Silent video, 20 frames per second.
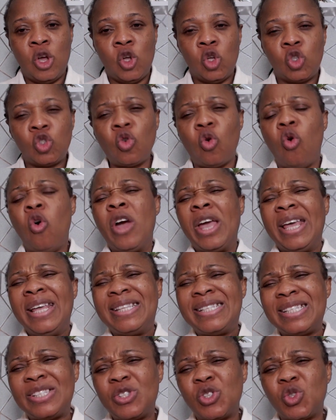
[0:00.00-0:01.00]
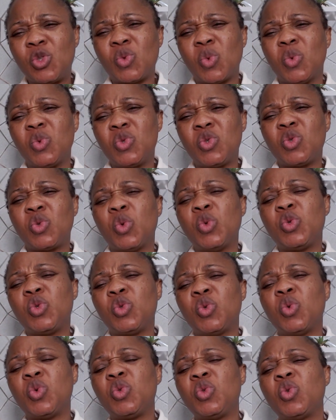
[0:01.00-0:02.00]
So it is
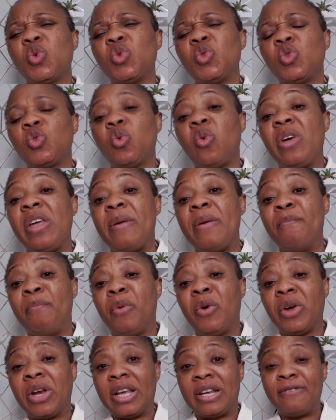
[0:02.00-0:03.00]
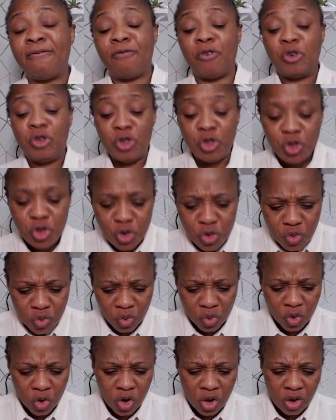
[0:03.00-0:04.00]
so important for you.
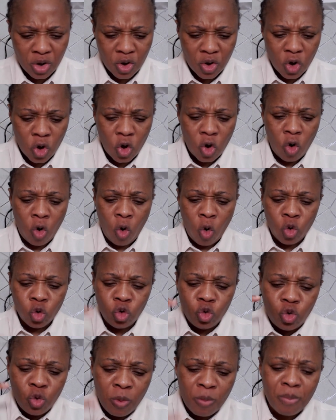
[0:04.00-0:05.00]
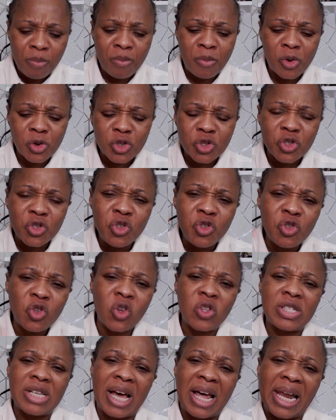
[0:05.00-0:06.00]
You must
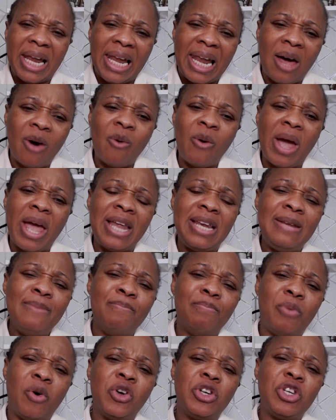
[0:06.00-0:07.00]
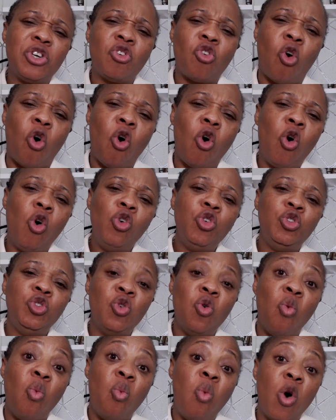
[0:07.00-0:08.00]
not allow anybody call
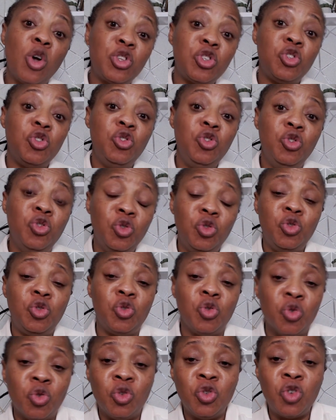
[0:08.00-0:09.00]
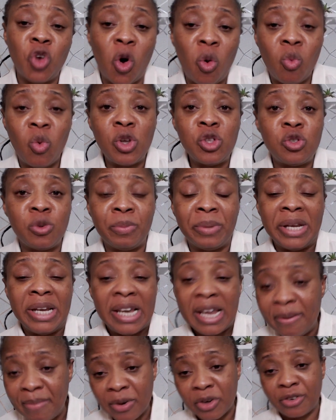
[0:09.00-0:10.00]
you what you do not want to be
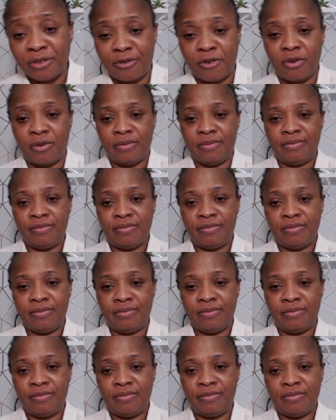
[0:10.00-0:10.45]
labeled for.